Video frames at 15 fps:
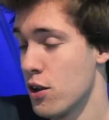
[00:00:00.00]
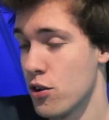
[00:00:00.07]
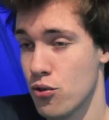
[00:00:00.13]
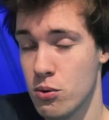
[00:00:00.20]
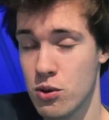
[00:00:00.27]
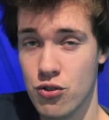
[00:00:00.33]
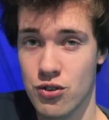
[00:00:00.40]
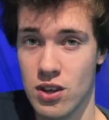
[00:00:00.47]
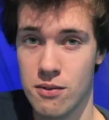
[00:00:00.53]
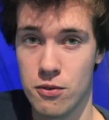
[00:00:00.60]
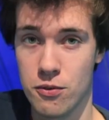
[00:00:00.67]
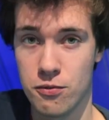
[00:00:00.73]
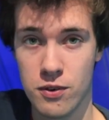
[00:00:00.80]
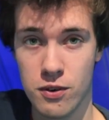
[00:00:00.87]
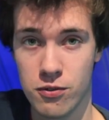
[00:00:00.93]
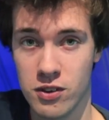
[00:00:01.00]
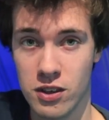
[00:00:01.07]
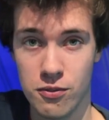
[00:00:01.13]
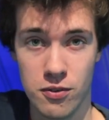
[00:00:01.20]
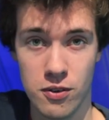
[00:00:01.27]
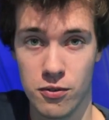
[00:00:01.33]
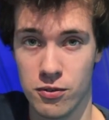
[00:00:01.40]
So we just have a
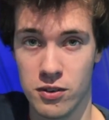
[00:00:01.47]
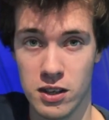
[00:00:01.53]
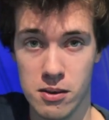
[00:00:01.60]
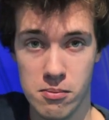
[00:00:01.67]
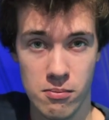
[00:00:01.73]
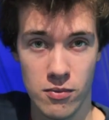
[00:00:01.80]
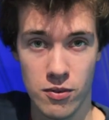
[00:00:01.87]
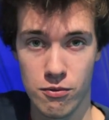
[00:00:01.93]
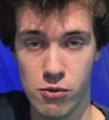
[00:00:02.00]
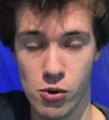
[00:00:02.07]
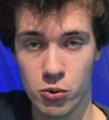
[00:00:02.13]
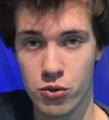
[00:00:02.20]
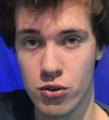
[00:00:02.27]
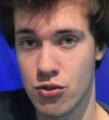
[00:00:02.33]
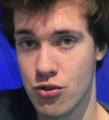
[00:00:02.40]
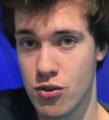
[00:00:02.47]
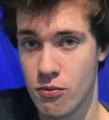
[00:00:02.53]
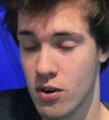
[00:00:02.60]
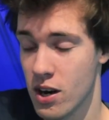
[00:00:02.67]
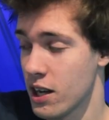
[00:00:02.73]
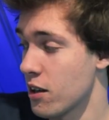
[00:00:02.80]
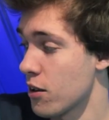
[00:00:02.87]
50-50 voltage
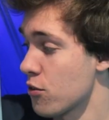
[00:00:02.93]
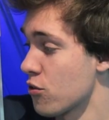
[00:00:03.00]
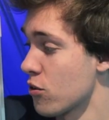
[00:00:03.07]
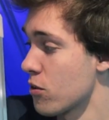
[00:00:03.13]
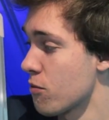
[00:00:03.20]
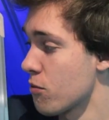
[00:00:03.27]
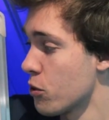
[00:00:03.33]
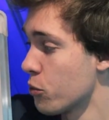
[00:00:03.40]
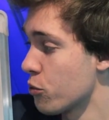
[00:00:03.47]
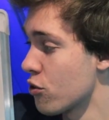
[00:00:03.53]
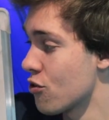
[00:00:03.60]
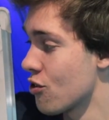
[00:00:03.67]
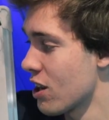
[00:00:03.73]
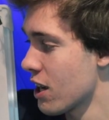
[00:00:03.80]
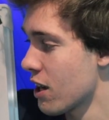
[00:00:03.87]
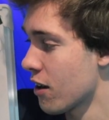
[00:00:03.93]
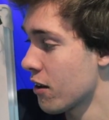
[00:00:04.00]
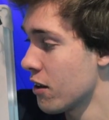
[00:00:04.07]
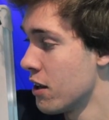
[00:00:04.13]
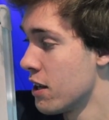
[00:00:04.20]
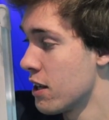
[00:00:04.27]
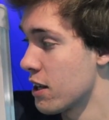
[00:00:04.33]
divider. So the voltage
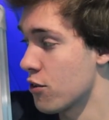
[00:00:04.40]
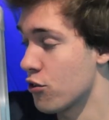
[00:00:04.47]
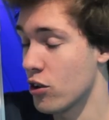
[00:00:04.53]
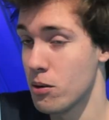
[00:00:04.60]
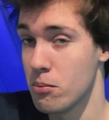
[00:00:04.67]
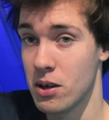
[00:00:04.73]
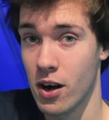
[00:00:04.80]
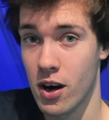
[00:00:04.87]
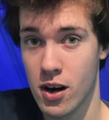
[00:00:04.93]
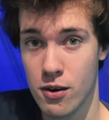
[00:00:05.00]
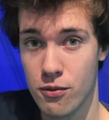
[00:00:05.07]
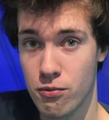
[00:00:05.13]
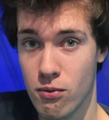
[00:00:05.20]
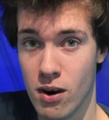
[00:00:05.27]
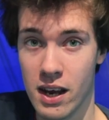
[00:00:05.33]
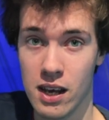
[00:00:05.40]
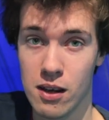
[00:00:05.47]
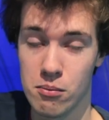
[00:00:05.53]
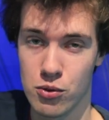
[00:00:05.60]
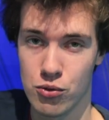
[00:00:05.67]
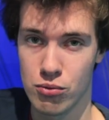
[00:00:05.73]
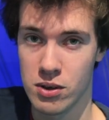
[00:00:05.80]
here is going to be halfway
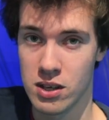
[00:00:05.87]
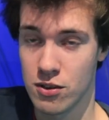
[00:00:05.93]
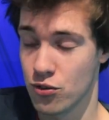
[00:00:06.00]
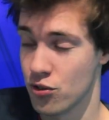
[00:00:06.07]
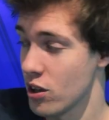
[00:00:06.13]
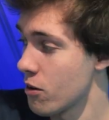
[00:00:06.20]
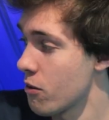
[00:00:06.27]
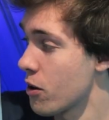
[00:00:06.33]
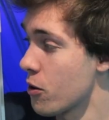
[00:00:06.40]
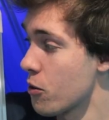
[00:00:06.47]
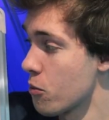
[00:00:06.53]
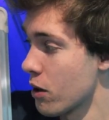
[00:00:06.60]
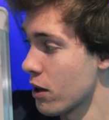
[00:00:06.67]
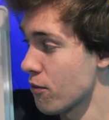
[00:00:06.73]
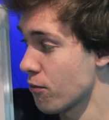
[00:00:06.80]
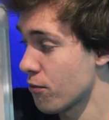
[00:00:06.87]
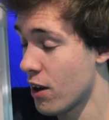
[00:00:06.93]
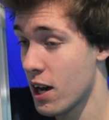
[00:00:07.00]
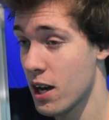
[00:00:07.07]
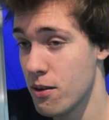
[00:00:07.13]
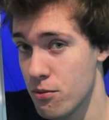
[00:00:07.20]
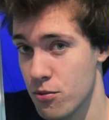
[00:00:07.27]
in between 0 and
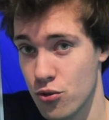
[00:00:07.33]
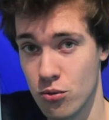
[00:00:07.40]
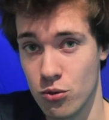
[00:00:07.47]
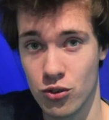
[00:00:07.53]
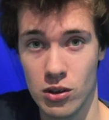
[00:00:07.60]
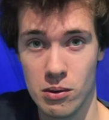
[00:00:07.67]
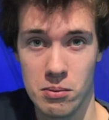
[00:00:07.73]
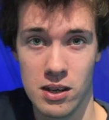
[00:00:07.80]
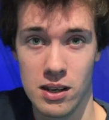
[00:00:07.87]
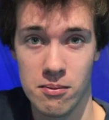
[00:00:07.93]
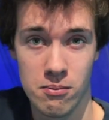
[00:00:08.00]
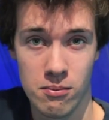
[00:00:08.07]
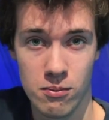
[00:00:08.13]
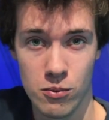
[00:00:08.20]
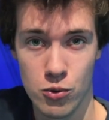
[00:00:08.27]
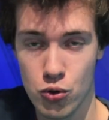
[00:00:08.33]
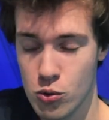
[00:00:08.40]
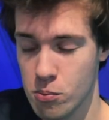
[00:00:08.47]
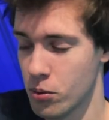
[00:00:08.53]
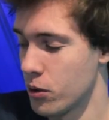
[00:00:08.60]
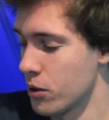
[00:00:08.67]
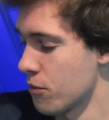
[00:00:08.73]
5, so it's going to be
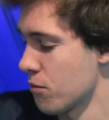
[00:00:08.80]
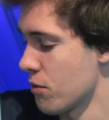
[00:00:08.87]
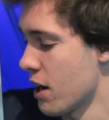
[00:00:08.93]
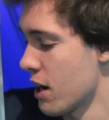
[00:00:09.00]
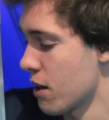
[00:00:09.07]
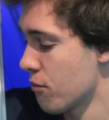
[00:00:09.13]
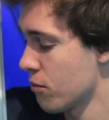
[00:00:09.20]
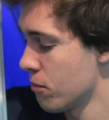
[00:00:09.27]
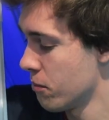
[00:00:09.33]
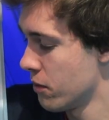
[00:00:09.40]
2.5.